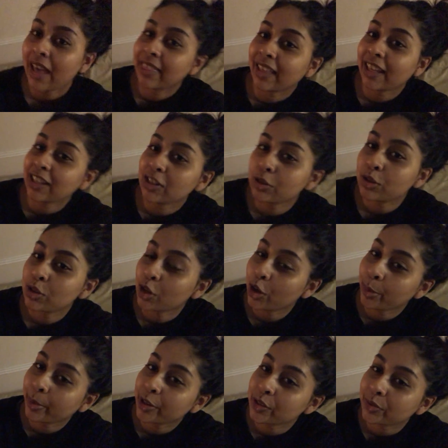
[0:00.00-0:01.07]
thank you
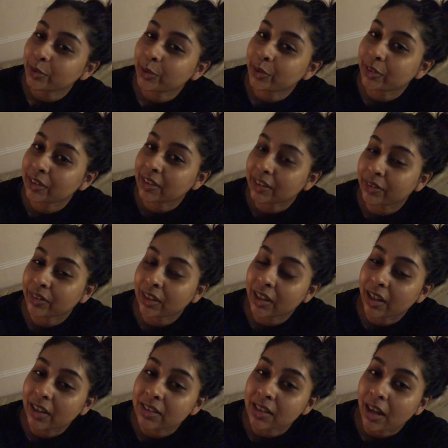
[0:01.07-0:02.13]
so much for all the love you
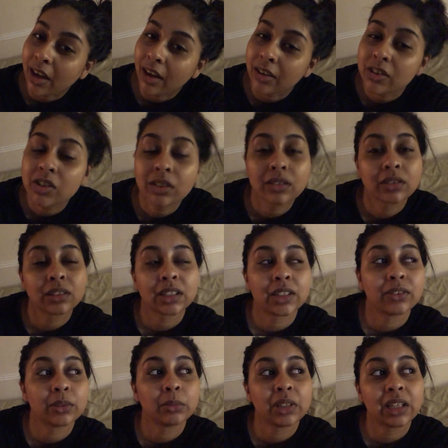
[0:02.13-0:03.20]
guys are
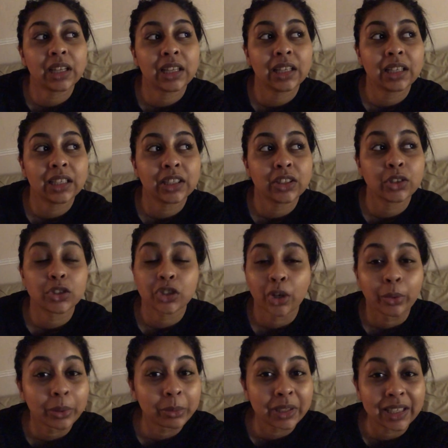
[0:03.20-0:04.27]
giving me lately or
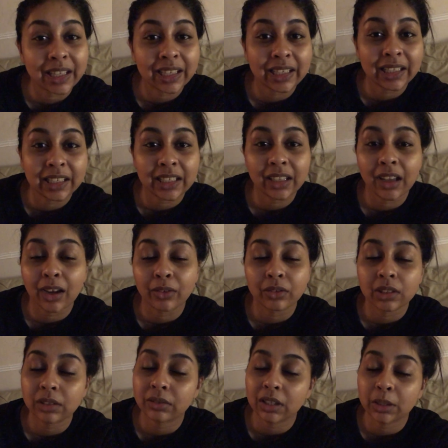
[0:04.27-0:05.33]
showing me lately i
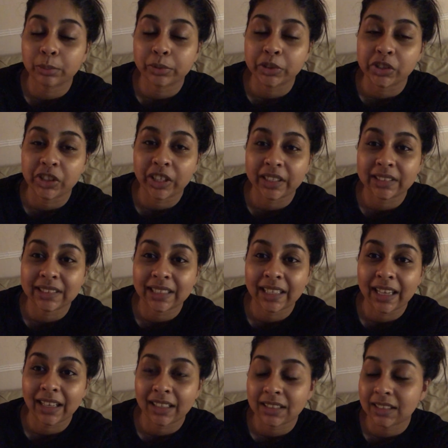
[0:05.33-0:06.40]
really really appreciate it
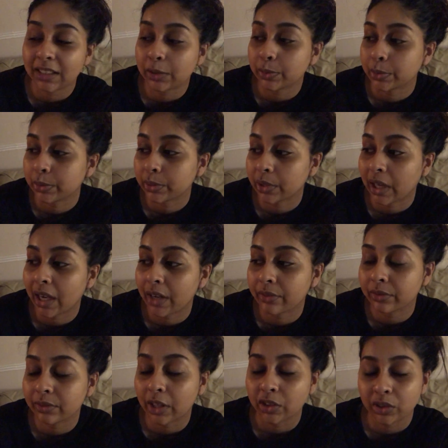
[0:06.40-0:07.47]
and i see it all i have
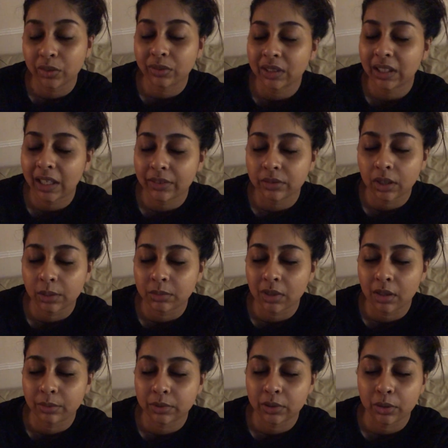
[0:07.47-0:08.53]
i don't really have time to
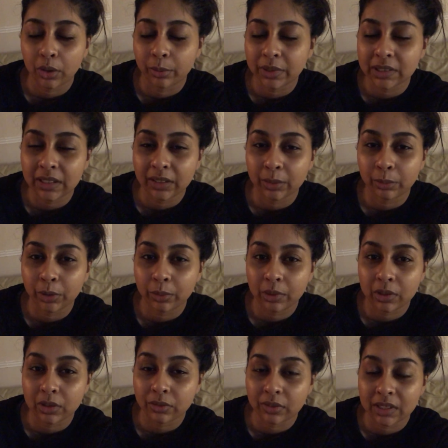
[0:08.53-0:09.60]
answer comments at the moment
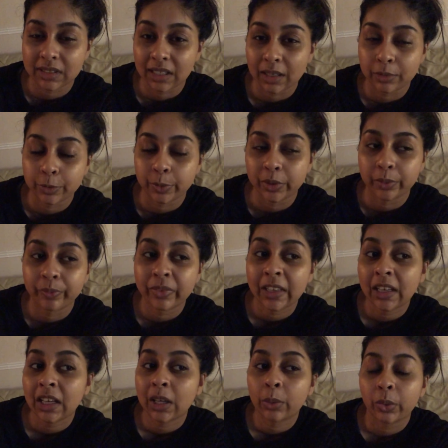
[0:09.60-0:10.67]
because of exams but
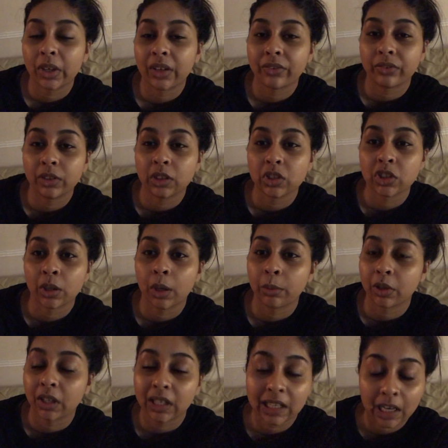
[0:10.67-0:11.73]
when i finish i'm
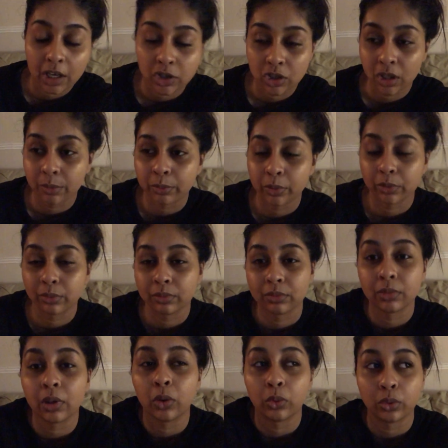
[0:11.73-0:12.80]
going to catch up on
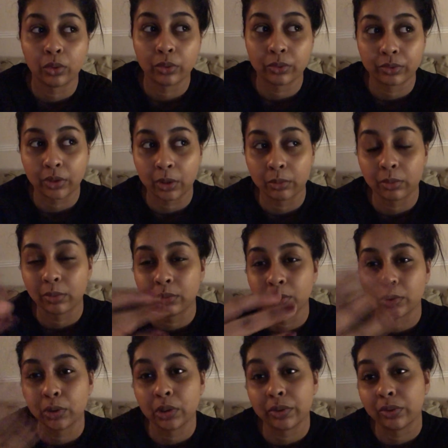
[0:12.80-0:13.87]
all of them
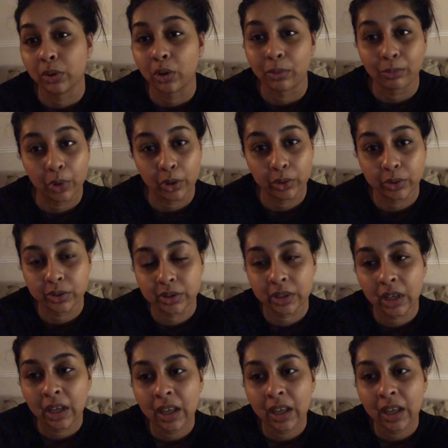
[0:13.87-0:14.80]
if not most